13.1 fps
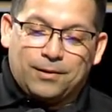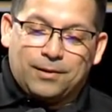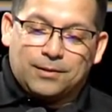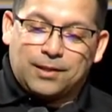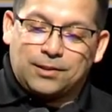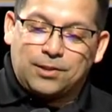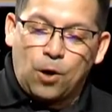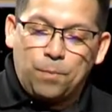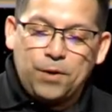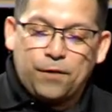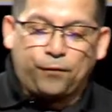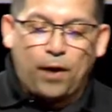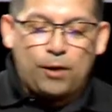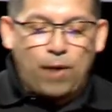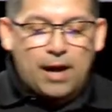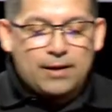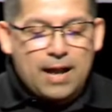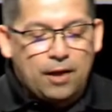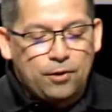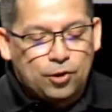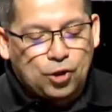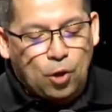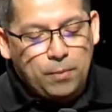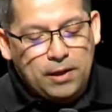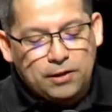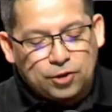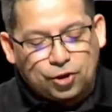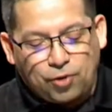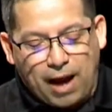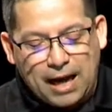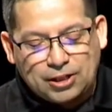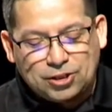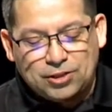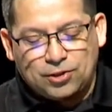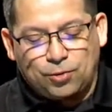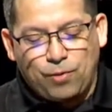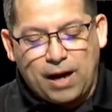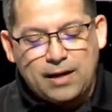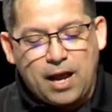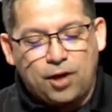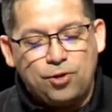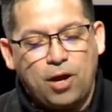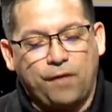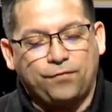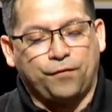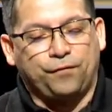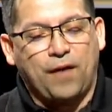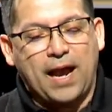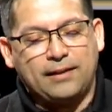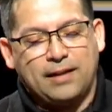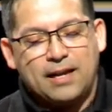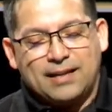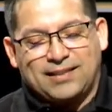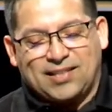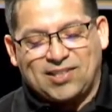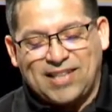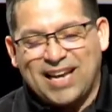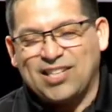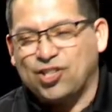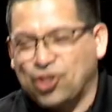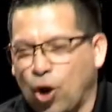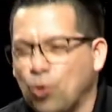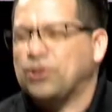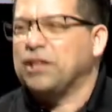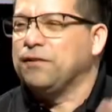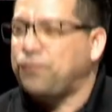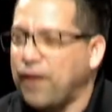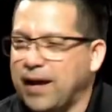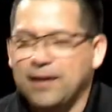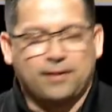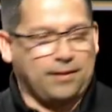says, don't be afraid. Right now, there's so many distractions, and right now you have to fight to stay soaked in faith.